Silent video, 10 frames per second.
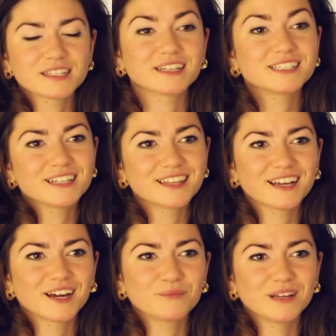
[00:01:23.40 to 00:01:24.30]
because I didn't
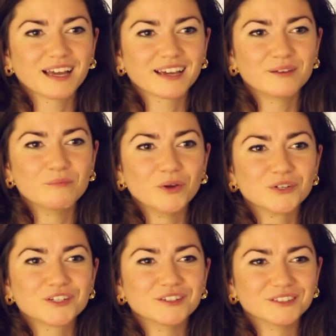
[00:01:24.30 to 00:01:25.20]
think I'd be like an
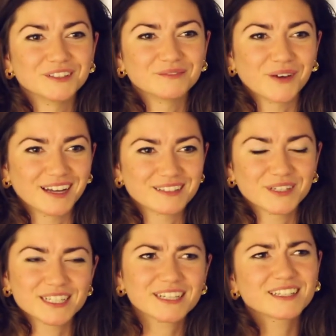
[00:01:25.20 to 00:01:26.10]
emotional person,
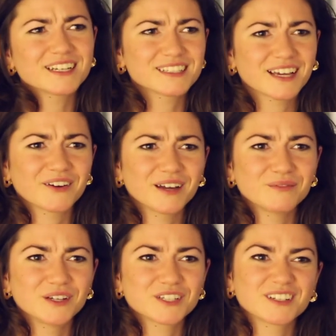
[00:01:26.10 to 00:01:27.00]
but it does get quite
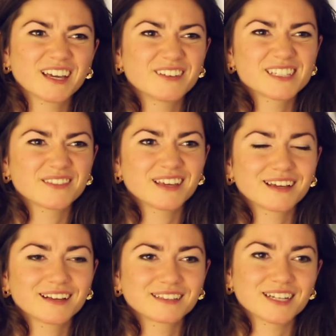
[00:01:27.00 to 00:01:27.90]
emotional. Like when
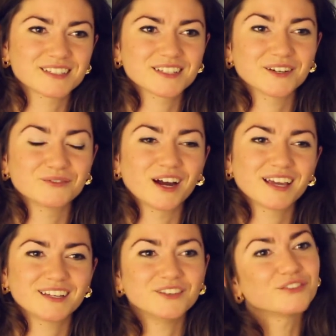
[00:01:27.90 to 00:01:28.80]
something doesn't go right
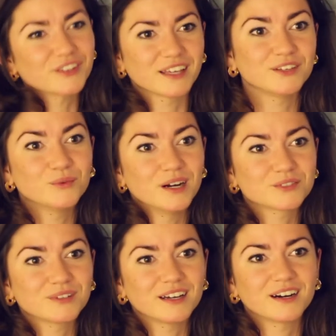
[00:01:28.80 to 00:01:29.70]
and you feel like you
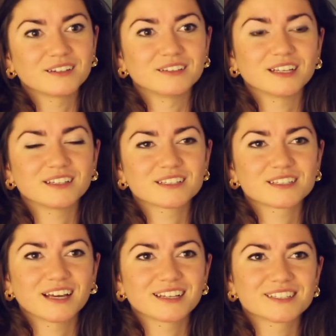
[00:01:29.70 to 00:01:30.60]
worked really hard on it, you're
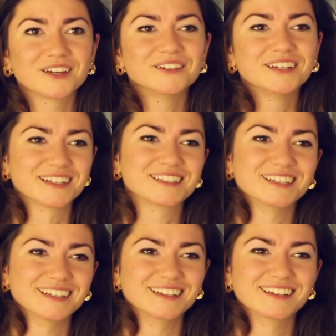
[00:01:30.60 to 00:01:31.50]
just like so
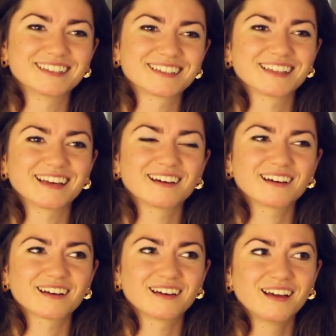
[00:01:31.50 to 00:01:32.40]
gutted and you're just like,
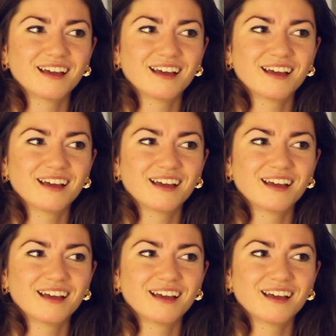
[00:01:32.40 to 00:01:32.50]
oh.